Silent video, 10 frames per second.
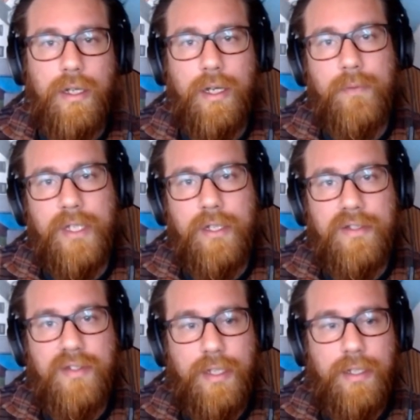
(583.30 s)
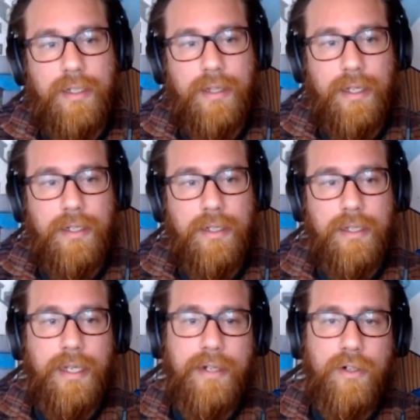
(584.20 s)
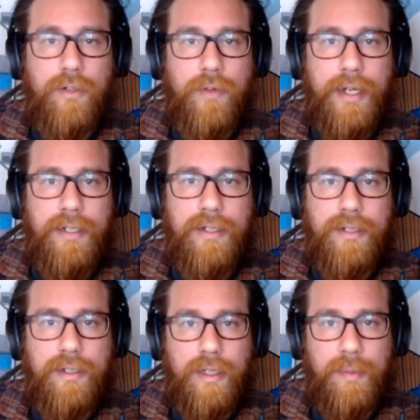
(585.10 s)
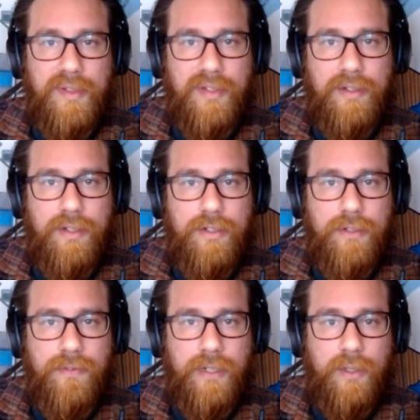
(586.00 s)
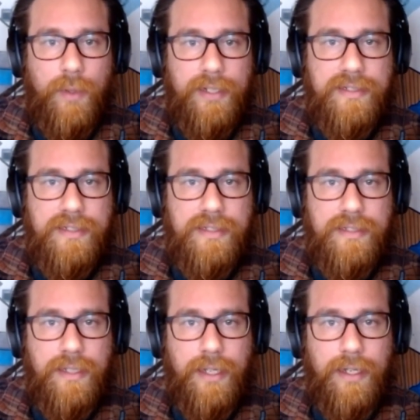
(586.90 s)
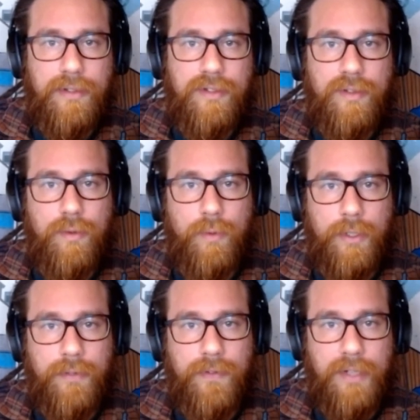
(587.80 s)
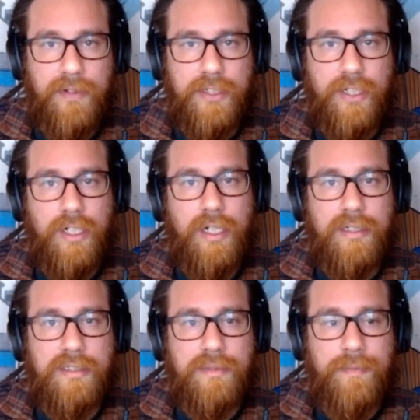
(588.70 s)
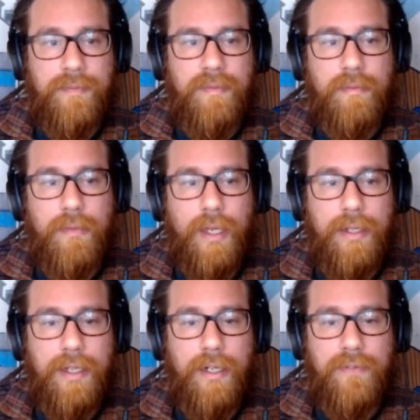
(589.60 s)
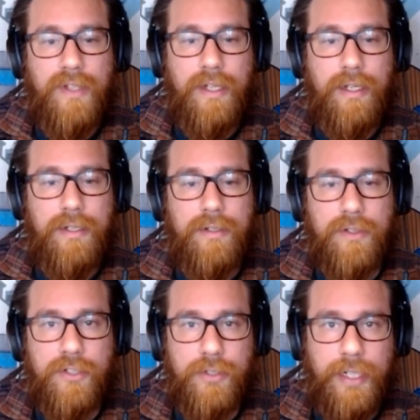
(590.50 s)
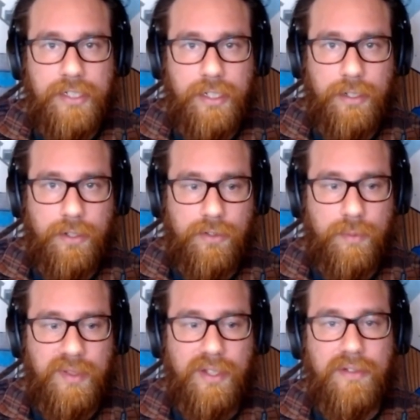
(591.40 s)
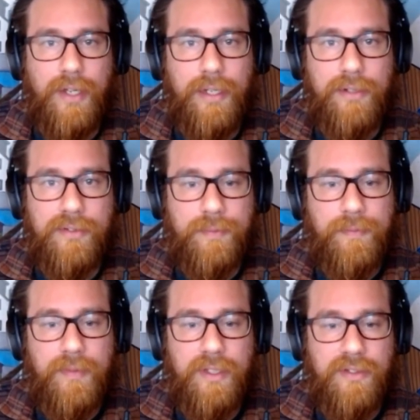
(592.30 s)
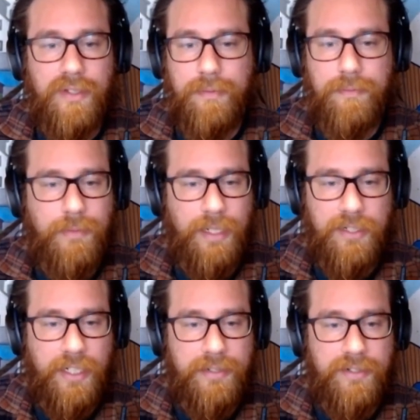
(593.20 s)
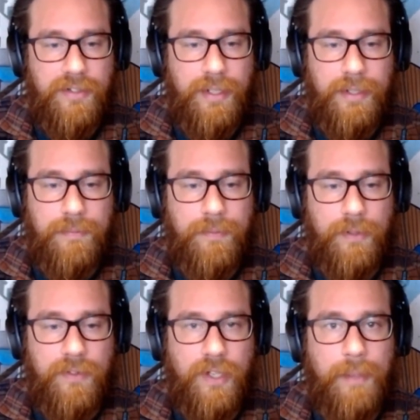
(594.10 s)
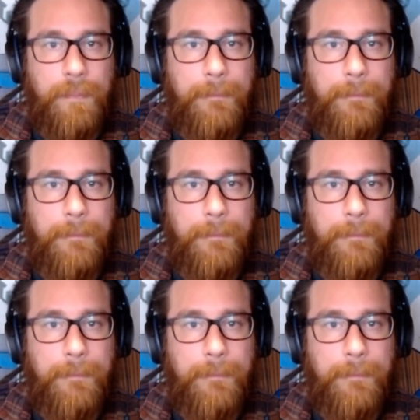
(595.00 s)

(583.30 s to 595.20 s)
And we can see then the error rate, the percentage of requests that were a 500 class. And then after that, the duration at those percentiles. You can see any changes there over time.